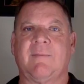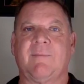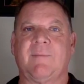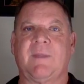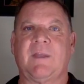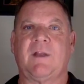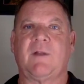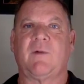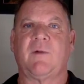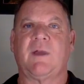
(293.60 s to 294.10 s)

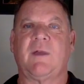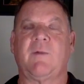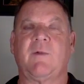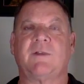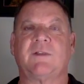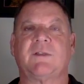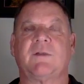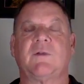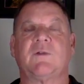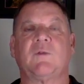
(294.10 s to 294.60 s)
You know, it
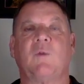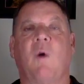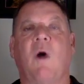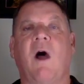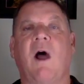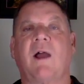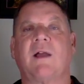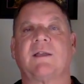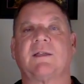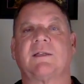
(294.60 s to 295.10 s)
was those
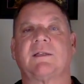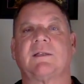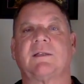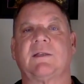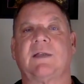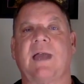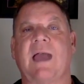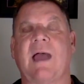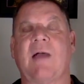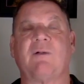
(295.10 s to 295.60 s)
walks
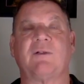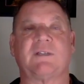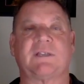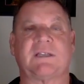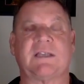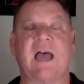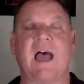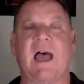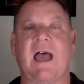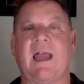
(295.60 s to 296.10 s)

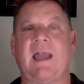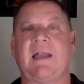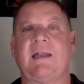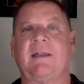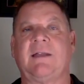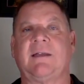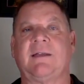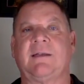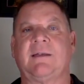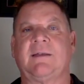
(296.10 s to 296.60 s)

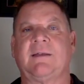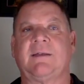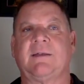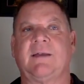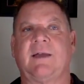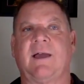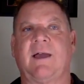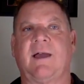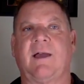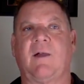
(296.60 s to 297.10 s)
outside
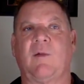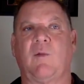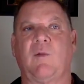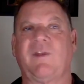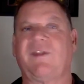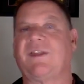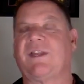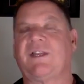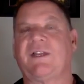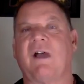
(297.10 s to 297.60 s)

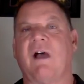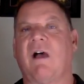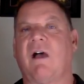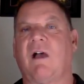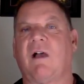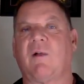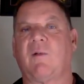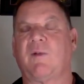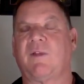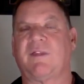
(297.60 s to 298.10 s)
with the
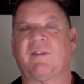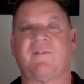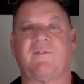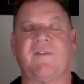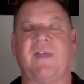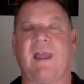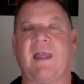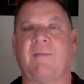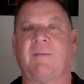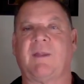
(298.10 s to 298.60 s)
dog, with the
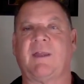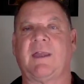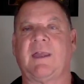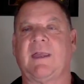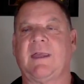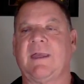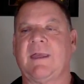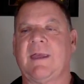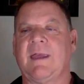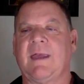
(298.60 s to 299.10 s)
family,
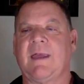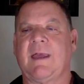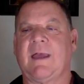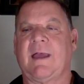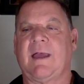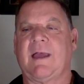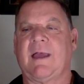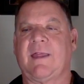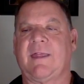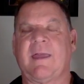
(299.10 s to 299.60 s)

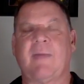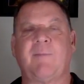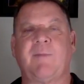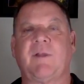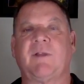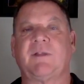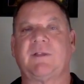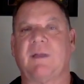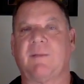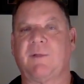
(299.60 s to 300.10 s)
that
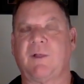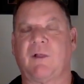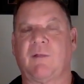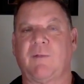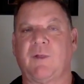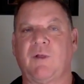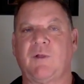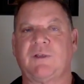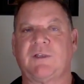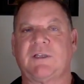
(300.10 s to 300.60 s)
built up your
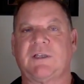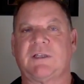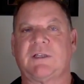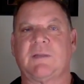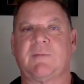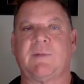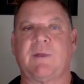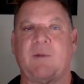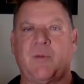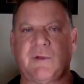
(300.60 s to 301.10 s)
immune
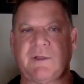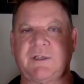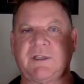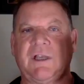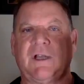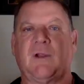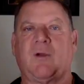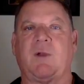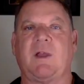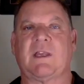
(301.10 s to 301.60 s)
system. It
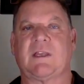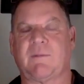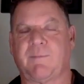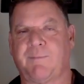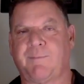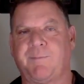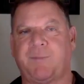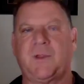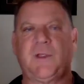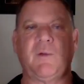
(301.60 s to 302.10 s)
was, it's
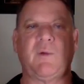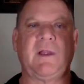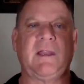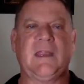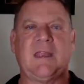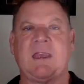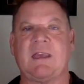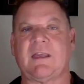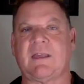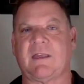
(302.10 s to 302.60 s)

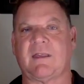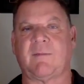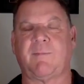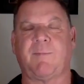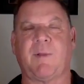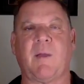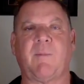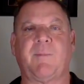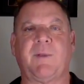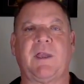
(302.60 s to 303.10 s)
doing this,
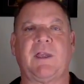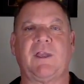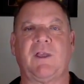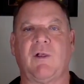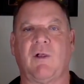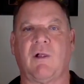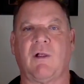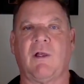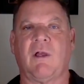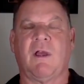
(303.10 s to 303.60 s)
pumping
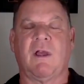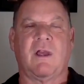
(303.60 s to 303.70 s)
your